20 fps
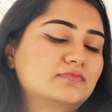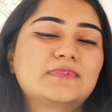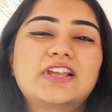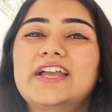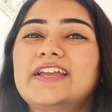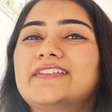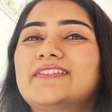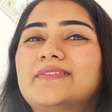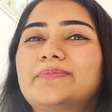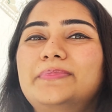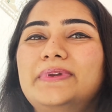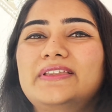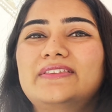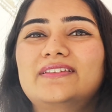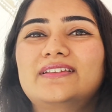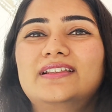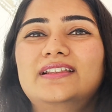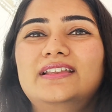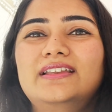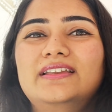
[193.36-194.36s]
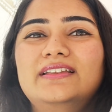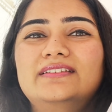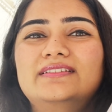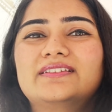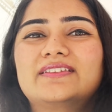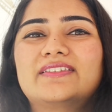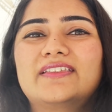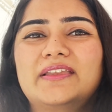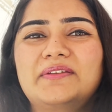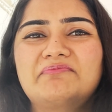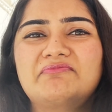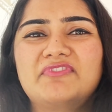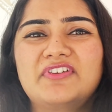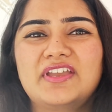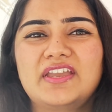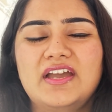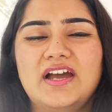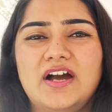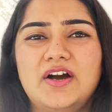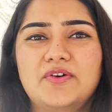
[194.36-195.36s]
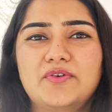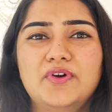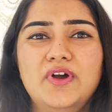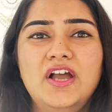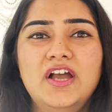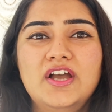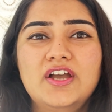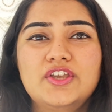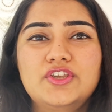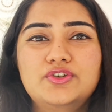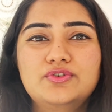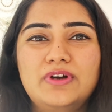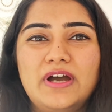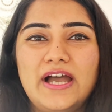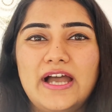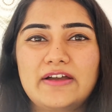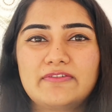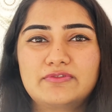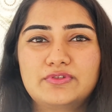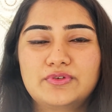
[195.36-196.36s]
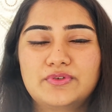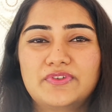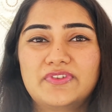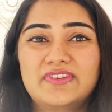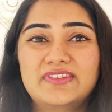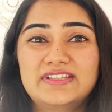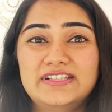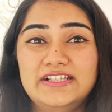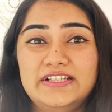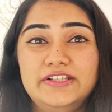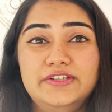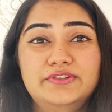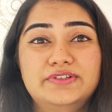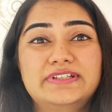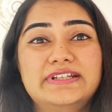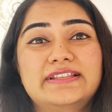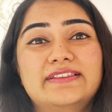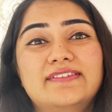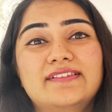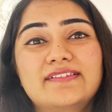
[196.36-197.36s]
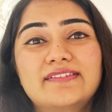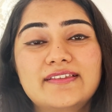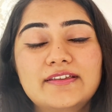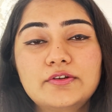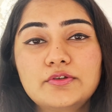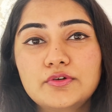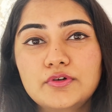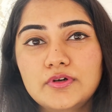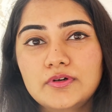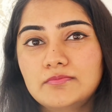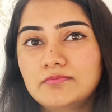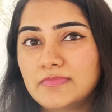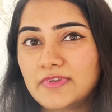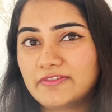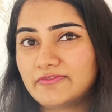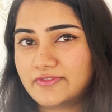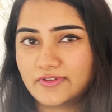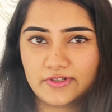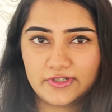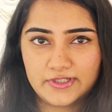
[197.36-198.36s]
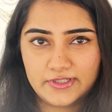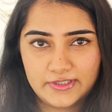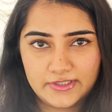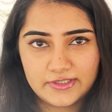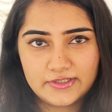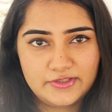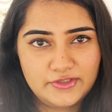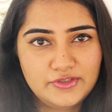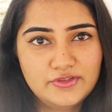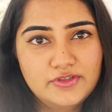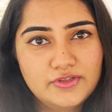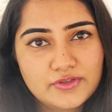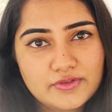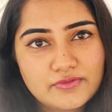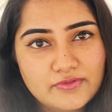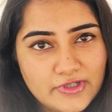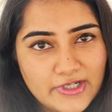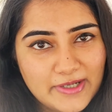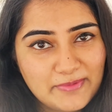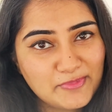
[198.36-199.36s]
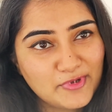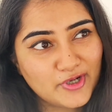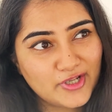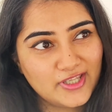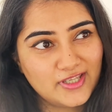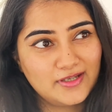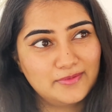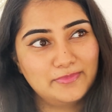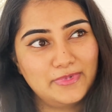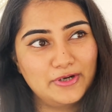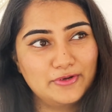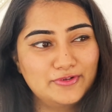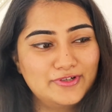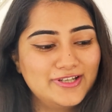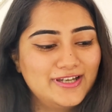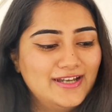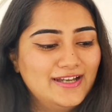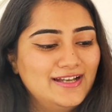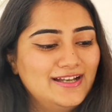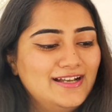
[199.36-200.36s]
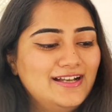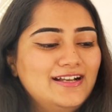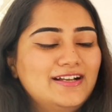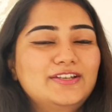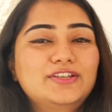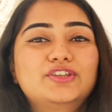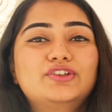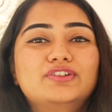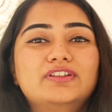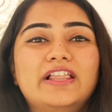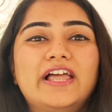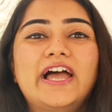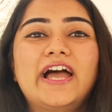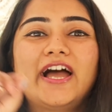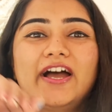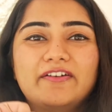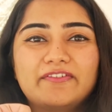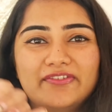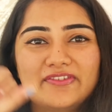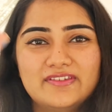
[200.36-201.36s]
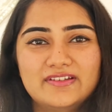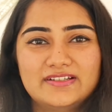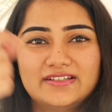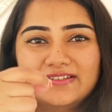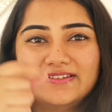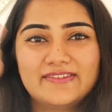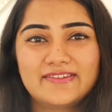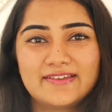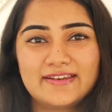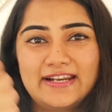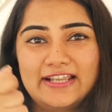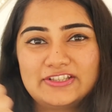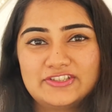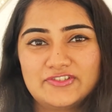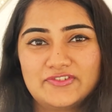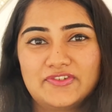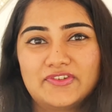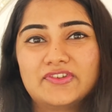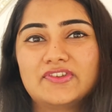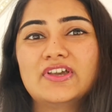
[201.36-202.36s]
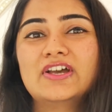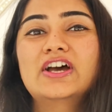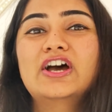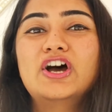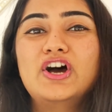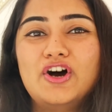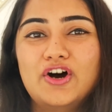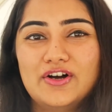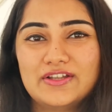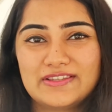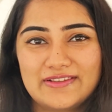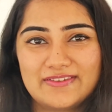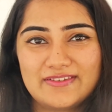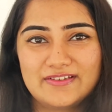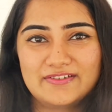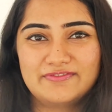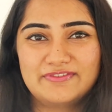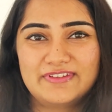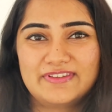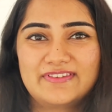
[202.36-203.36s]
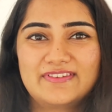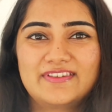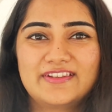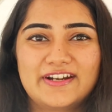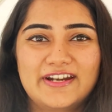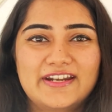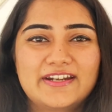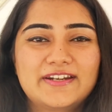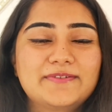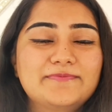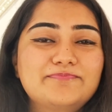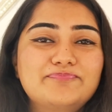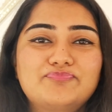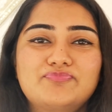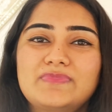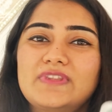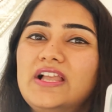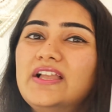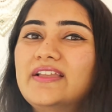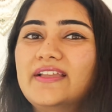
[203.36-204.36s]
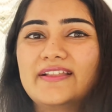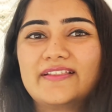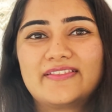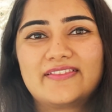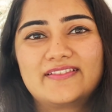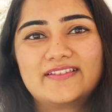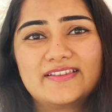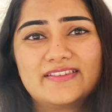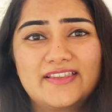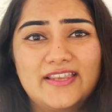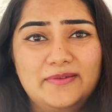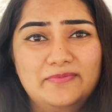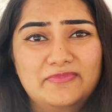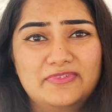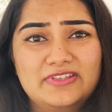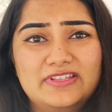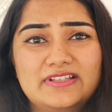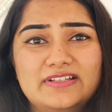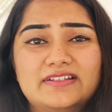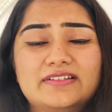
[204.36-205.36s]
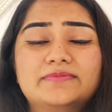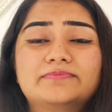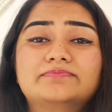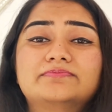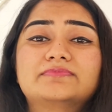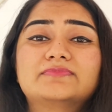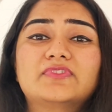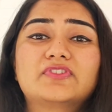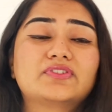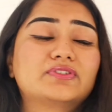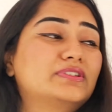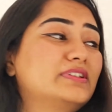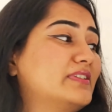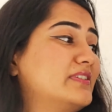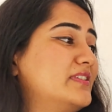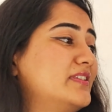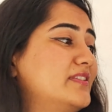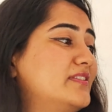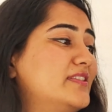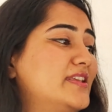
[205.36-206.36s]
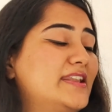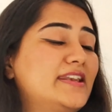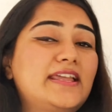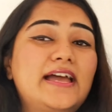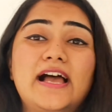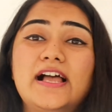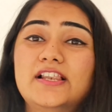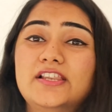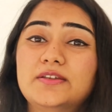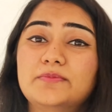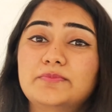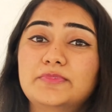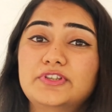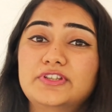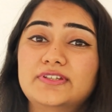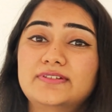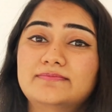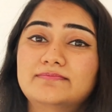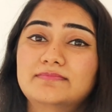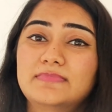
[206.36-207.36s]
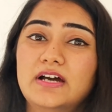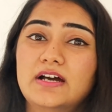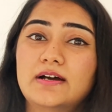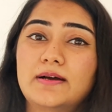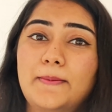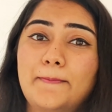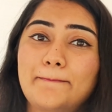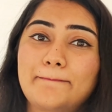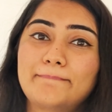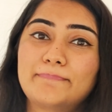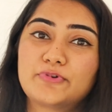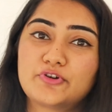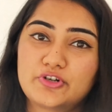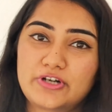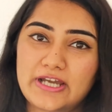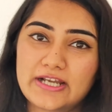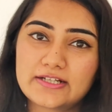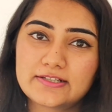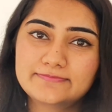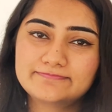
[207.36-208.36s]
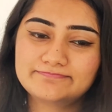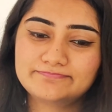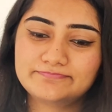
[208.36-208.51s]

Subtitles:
it's basically the same way how you have those steel utensils at home. If you're Indian, you'll know what I'm talking about. You'll have certain scratches on the surface, right? It's the same with it. So this is an aluminium product.